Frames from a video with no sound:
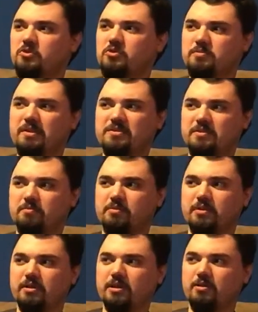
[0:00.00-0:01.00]
who's made some
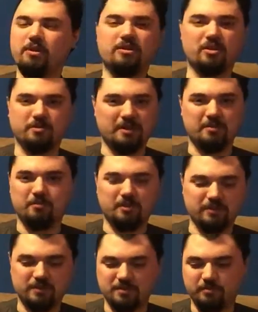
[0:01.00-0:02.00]
pretty. We talked about him with
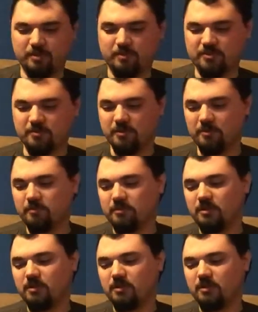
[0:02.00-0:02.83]
the Disappointments Room,